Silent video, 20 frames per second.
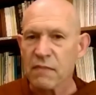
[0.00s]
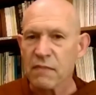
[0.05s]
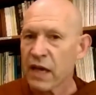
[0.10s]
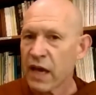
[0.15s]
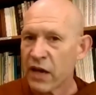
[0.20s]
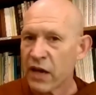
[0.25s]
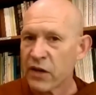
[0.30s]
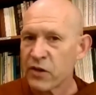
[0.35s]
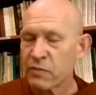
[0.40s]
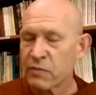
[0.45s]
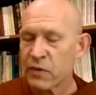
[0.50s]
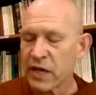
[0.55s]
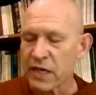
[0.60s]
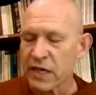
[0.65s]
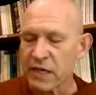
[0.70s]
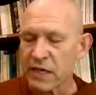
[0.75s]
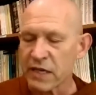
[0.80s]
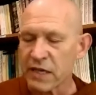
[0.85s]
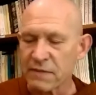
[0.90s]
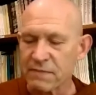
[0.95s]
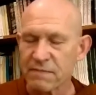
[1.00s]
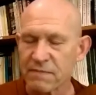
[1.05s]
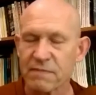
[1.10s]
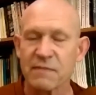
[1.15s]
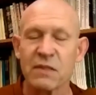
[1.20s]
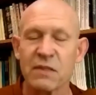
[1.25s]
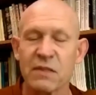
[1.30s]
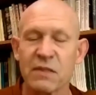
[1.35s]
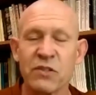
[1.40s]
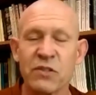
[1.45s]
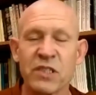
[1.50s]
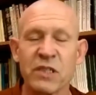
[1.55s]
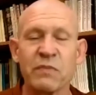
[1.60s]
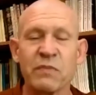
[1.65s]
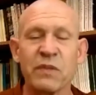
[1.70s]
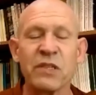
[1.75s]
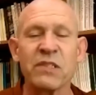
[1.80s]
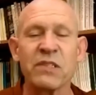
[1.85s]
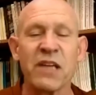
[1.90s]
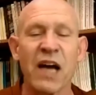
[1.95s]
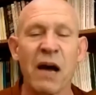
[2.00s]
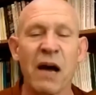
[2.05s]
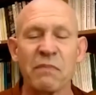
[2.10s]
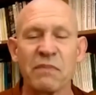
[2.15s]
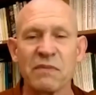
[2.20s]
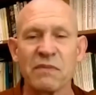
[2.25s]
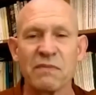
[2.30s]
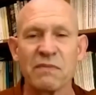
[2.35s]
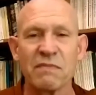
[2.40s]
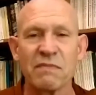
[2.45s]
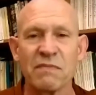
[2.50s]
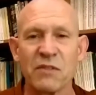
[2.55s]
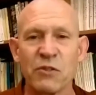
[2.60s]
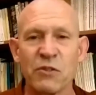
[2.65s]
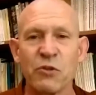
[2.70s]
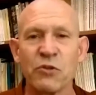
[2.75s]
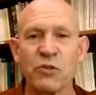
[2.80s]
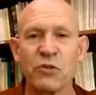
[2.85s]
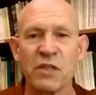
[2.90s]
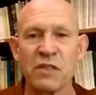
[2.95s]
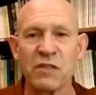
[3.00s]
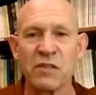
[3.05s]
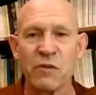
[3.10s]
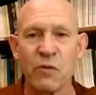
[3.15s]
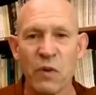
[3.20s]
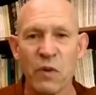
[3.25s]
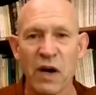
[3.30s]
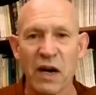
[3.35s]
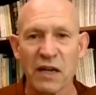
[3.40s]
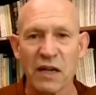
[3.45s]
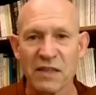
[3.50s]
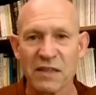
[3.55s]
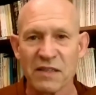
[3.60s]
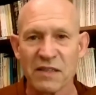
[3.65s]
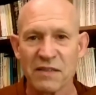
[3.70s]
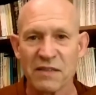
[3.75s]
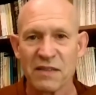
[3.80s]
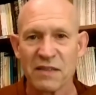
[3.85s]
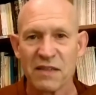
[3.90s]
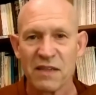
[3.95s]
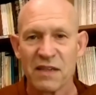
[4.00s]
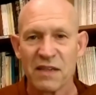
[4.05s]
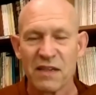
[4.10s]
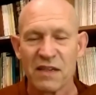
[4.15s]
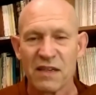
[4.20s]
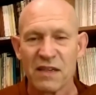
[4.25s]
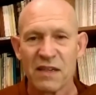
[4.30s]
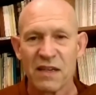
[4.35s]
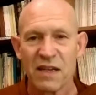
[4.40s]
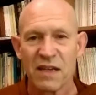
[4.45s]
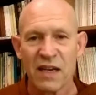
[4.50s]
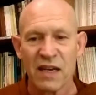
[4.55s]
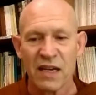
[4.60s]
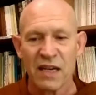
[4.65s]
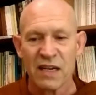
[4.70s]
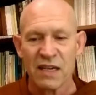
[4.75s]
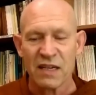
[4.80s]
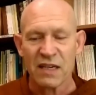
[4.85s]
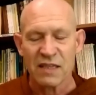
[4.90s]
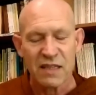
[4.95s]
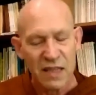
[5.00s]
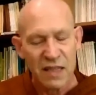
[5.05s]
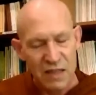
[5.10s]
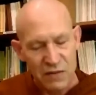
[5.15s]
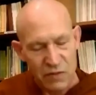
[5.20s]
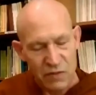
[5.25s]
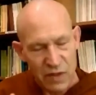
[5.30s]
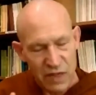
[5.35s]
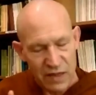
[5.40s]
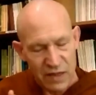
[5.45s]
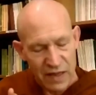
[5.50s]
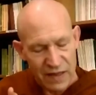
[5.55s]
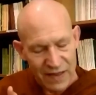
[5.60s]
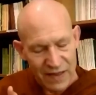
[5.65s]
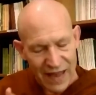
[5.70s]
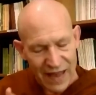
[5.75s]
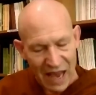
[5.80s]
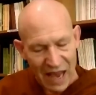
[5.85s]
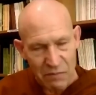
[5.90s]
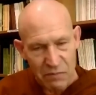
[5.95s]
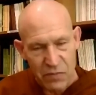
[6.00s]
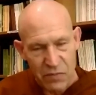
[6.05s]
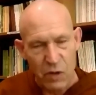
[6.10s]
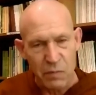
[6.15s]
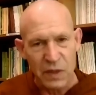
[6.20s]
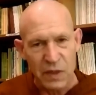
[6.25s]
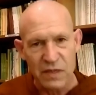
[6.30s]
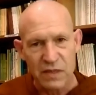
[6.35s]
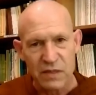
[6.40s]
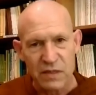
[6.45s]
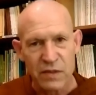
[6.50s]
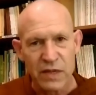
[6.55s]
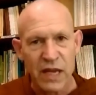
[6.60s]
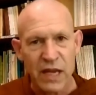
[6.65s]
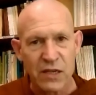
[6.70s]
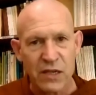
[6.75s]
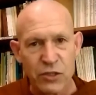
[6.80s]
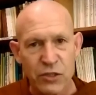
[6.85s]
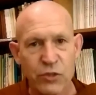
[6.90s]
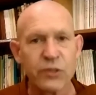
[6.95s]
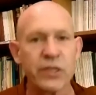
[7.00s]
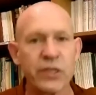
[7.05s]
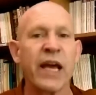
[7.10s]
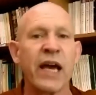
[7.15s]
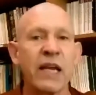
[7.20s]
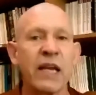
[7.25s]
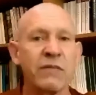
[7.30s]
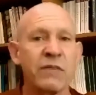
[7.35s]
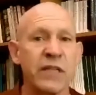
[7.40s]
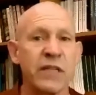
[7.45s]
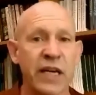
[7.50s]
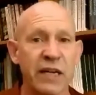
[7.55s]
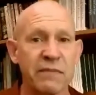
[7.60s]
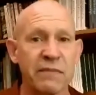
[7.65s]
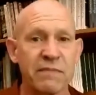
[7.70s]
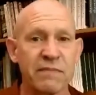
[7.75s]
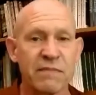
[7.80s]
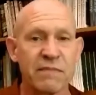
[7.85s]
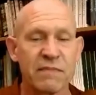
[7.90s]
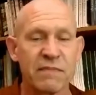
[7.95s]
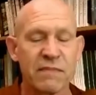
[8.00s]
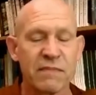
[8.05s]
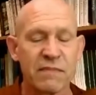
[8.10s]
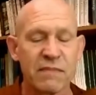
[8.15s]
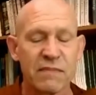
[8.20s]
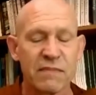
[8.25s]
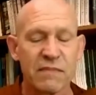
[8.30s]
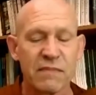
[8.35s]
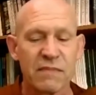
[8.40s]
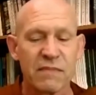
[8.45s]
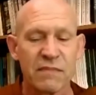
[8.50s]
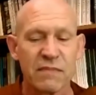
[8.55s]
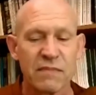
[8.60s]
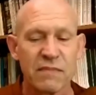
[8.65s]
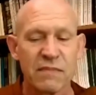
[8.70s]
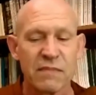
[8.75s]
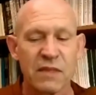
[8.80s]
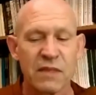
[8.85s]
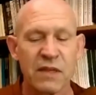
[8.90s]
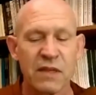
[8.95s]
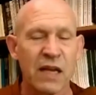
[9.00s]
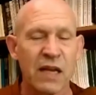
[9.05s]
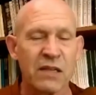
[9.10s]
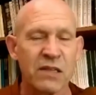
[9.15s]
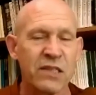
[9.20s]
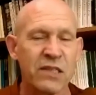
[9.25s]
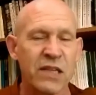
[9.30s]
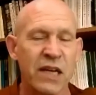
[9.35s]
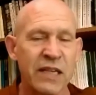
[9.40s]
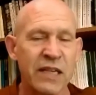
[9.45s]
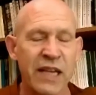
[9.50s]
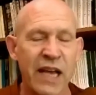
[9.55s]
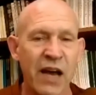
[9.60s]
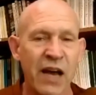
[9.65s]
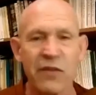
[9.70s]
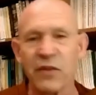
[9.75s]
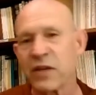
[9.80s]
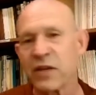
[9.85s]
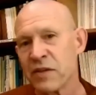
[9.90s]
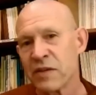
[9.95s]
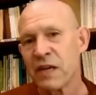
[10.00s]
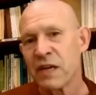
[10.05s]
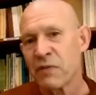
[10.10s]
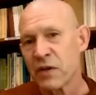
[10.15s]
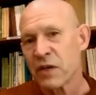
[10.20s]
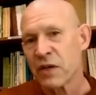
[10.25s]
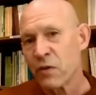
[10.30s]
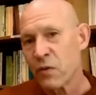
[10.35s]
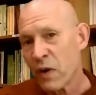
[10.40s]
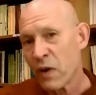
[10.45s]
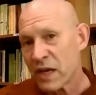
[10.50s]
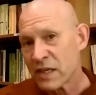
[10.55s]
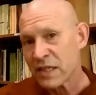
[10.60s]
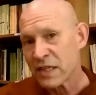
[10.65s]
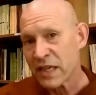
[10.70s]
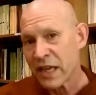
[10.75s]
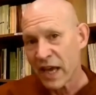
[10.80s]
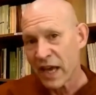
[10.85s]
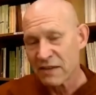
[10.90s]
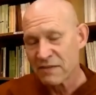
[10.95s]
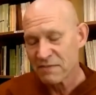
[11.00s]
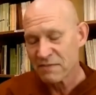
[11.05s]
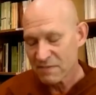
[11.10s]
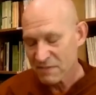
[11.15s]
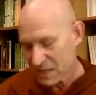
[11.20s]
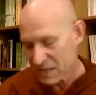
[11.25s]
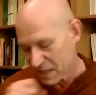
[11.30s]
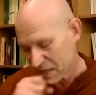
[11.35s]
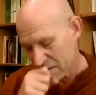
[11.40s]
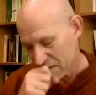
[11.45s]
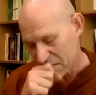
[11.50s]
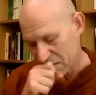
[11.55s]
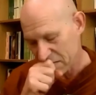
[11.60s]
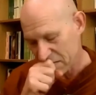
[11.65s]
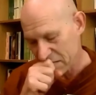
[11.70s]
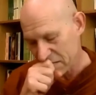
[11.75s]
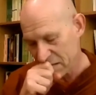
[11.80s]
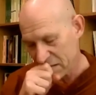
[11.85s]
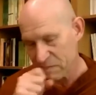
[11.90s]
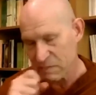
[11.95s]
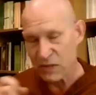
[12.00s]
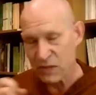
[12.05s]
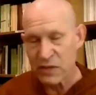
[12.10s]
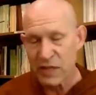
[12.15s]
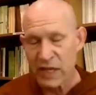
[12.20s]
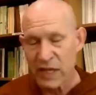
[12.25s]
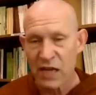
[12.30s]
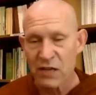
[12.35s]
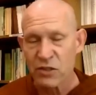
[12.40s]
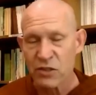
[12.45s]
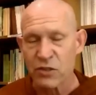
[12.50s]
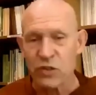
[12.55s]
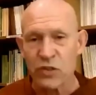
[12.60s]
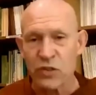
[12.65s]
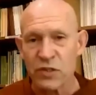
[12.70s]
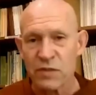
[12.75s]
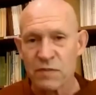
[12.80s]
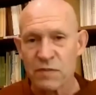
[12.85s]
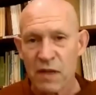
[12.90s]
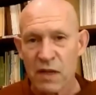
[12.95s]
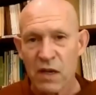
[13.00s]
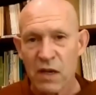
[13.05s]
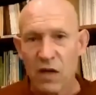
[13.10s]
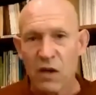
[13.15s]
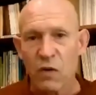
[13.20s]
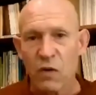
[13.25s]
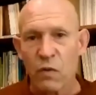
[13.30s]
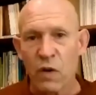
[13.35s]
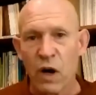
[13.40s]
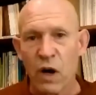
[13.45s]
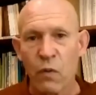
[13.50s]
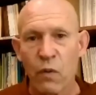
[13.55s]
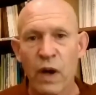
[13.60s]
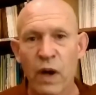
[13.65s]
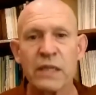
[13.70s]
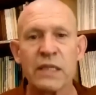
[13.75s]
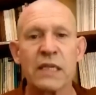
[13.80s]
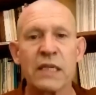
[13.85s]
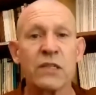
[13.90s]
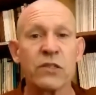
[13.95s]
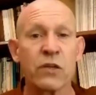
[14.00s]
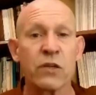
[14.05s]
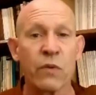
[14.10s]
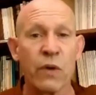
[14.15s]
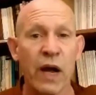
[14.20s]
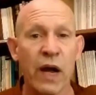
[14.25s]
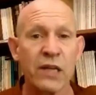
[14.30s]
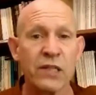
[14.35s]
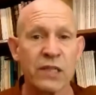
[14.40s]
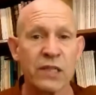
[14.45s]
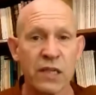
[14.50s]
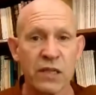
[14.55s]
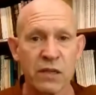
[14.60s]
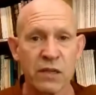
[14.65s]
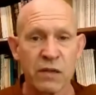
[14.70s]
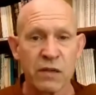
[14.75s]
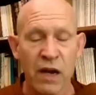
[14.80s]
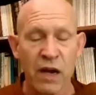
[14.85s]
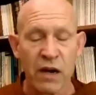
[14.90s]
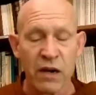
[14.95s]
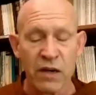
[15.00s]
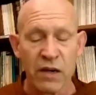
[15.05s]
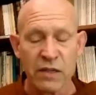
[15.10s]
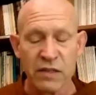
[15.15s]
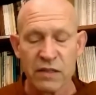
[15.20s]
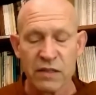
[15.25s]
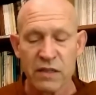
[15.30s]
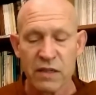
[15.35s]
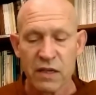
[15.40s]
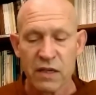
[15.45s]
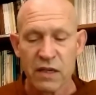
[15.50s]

How do you break it? You simply stop choosing to want in that moment. You can't choose ahead of time. You can't decide now that you're never going to want again, but you can choose while wanting is arising in your heart.